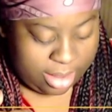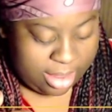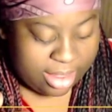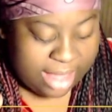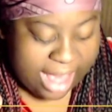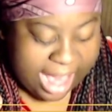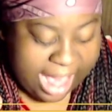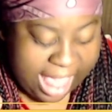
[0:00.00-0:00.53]

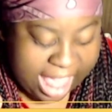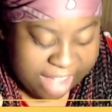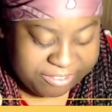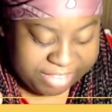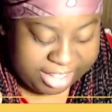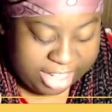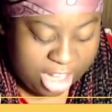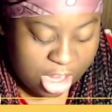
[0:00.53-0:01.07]
I have to
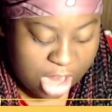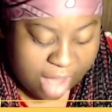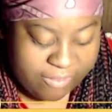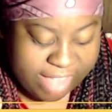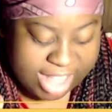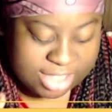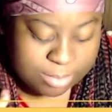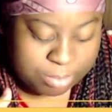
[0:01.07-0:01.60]
kill off as
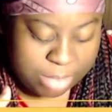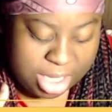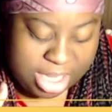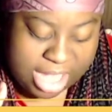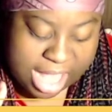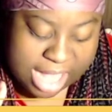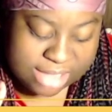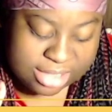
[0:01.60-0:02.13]
many
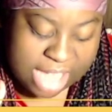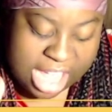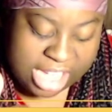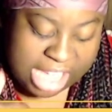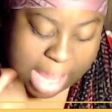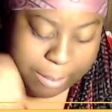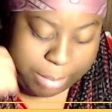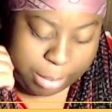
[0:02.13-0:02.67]
as can
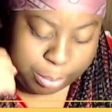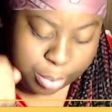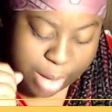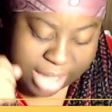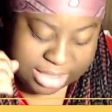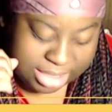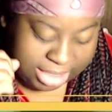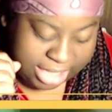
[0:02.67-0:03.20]
be brought
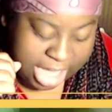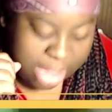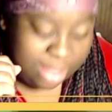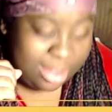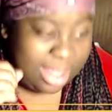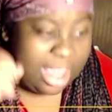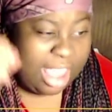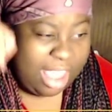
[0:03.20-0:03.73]
together
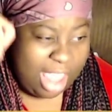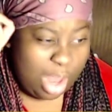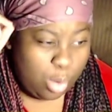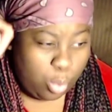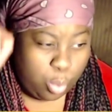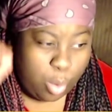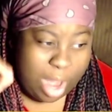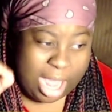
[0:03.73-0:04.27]
in
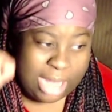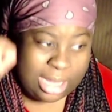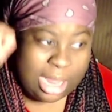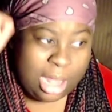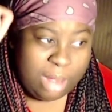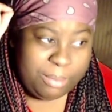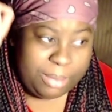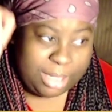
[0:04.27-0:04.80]
one
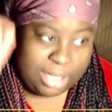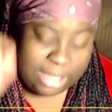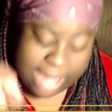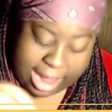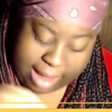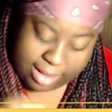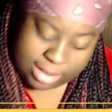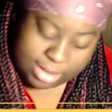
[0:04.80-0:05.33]

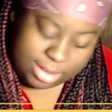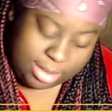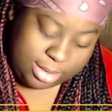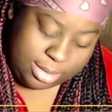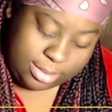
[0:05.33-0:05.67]
place.